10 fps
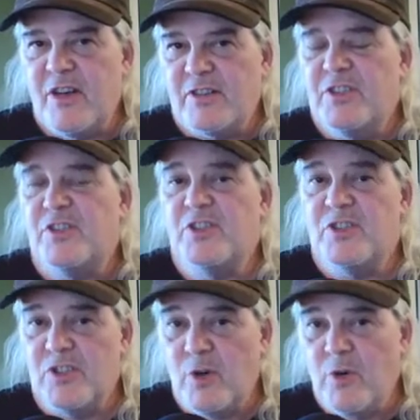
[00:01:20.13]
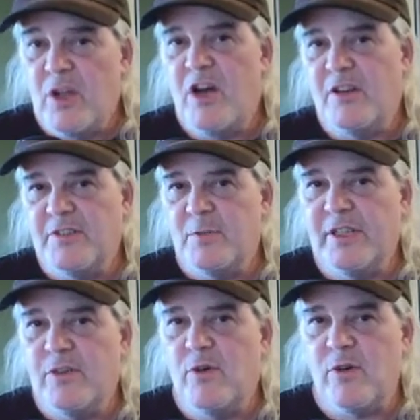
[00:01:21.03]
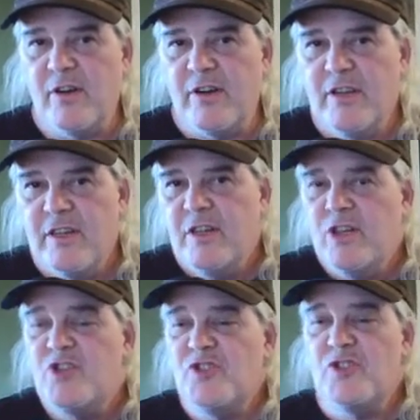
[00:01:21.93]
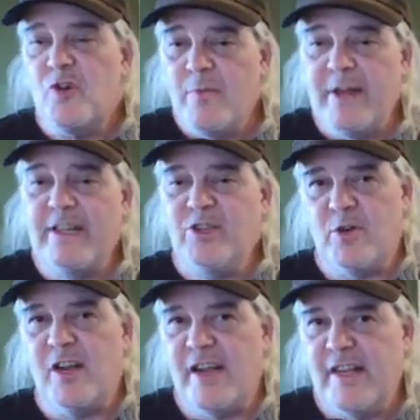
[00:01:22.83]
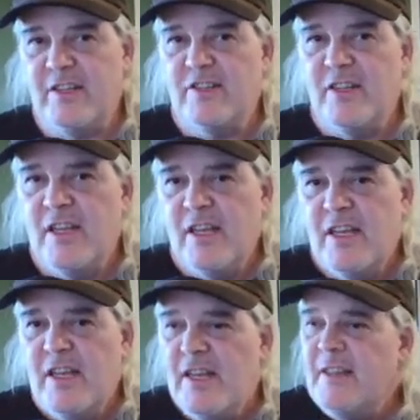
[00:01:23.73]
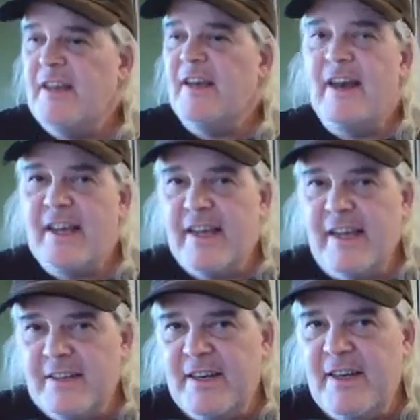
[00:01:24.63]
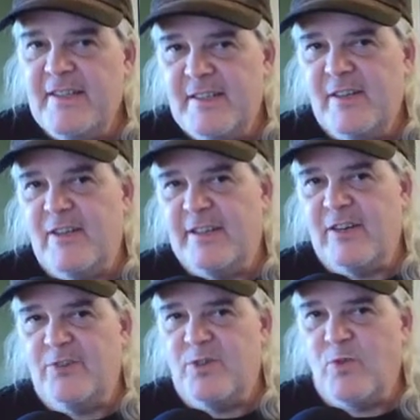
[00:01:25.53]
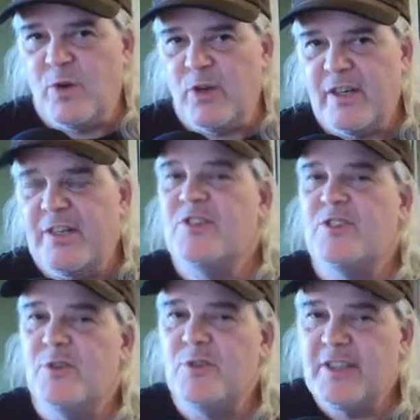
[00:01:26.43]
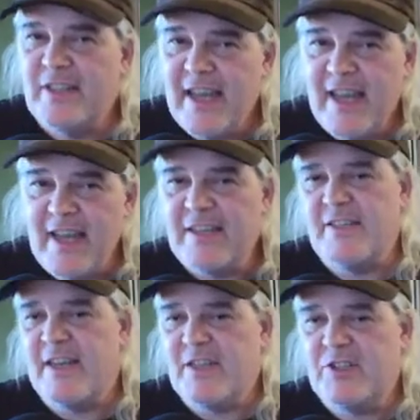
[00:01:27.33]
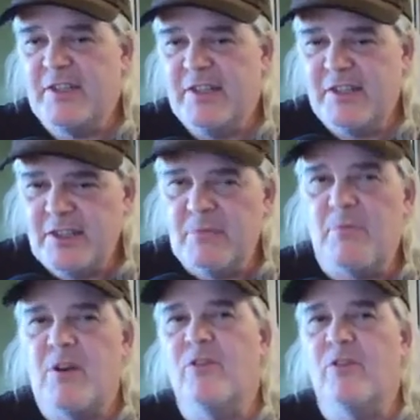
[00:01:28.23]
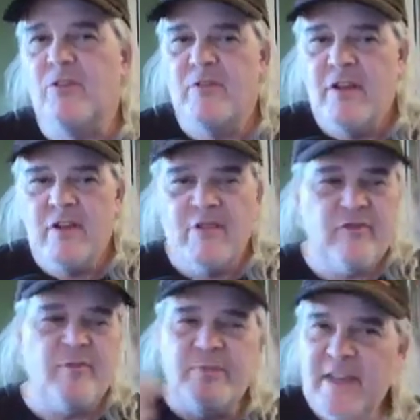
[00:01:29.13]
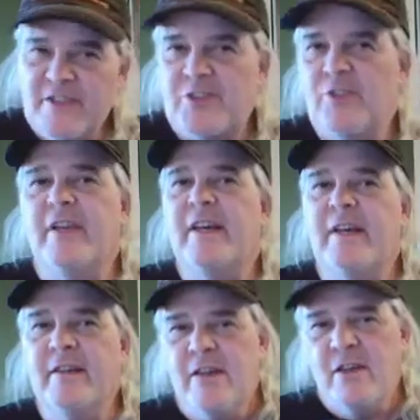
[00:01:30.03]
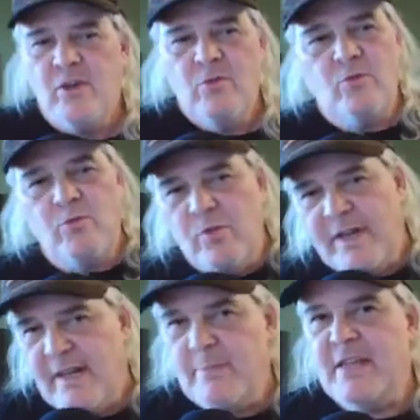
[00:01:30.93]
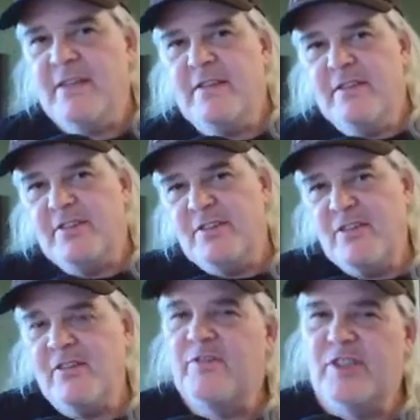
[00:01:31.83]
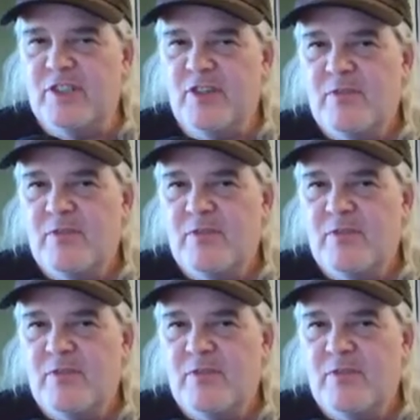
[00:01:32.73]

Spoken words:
took so long to record, so many tries, that I had to hightail it out to work. So today is actually tomorrow from yesterday when I made the song video.